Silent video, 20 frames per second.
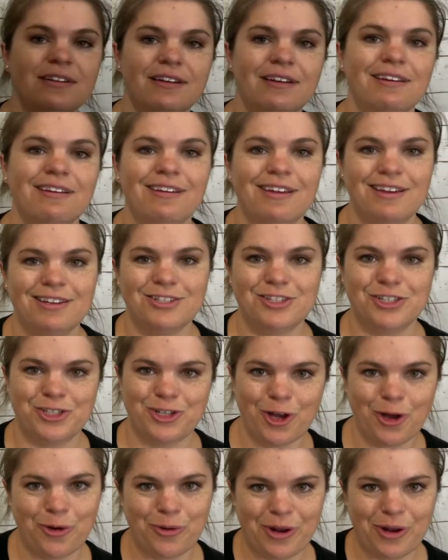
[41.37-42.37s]
it
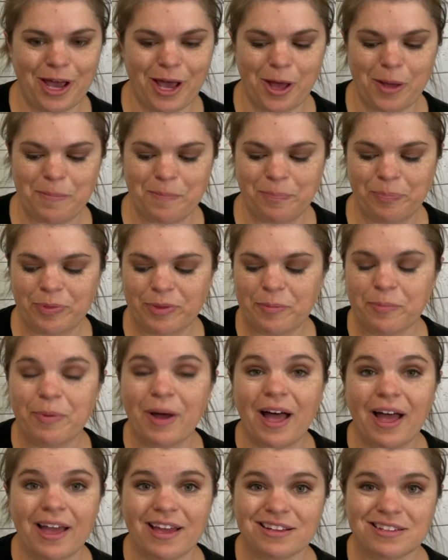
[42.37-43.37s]
showed up.
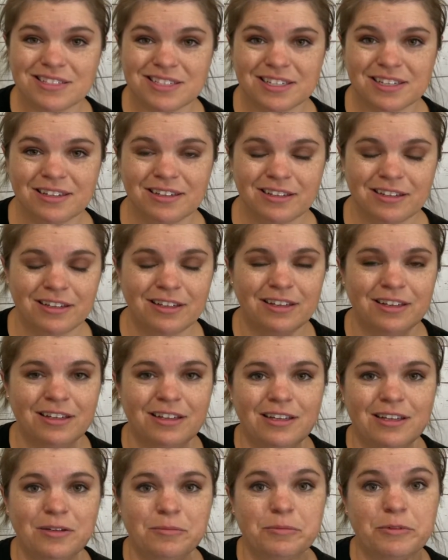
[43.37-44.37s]
But
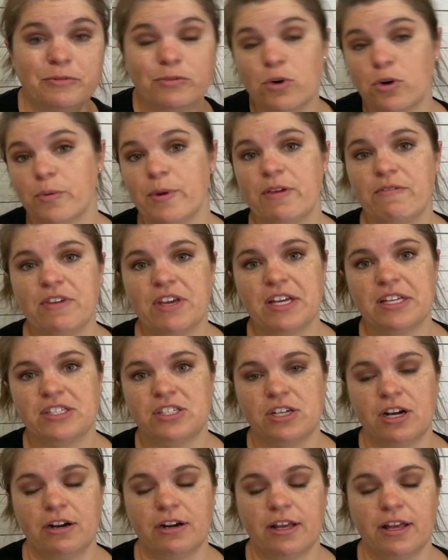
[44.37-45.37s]
before we even get
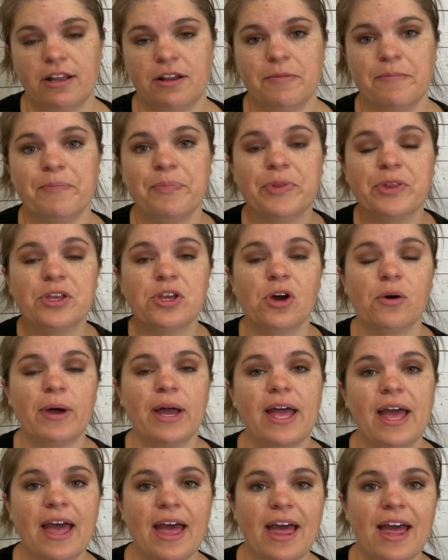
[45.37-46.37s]
started, go
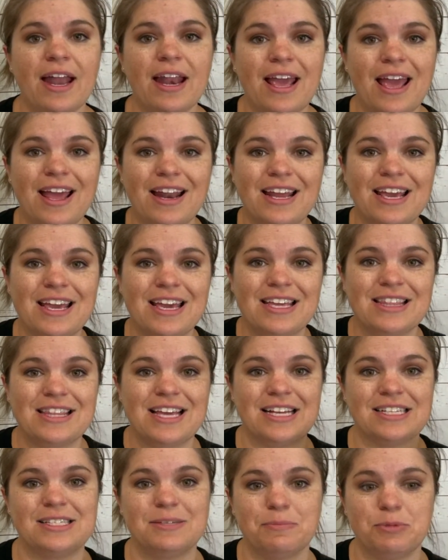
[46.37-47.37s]
ahead and hit
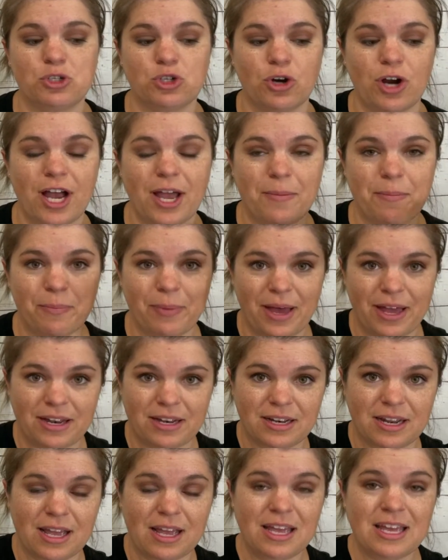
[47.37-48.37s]
that subscribe
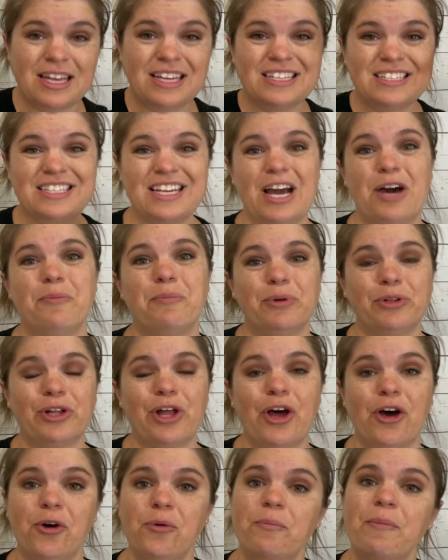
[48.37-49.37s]
button down
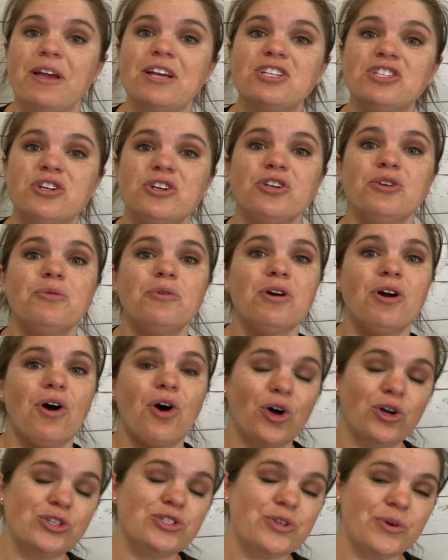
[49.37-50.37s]
below. Make sure you are
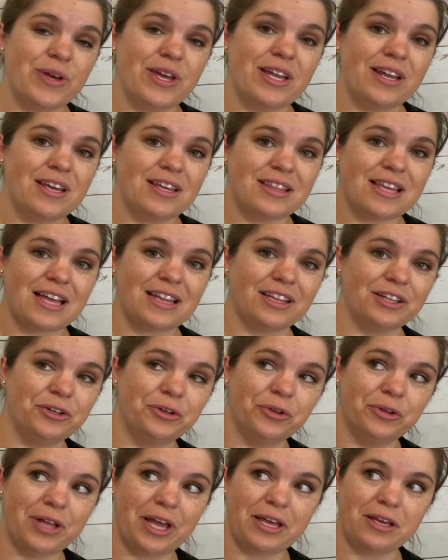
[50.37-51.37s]
also hitting that
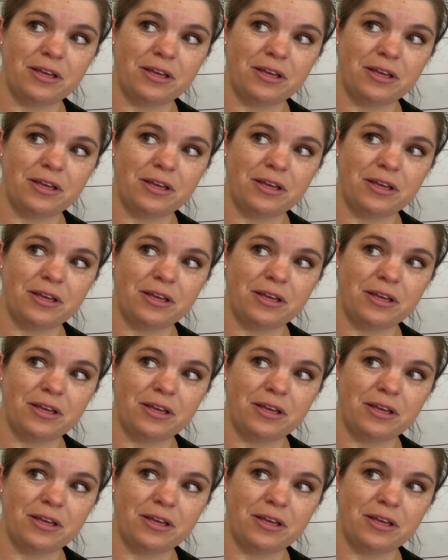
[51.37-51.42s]
little like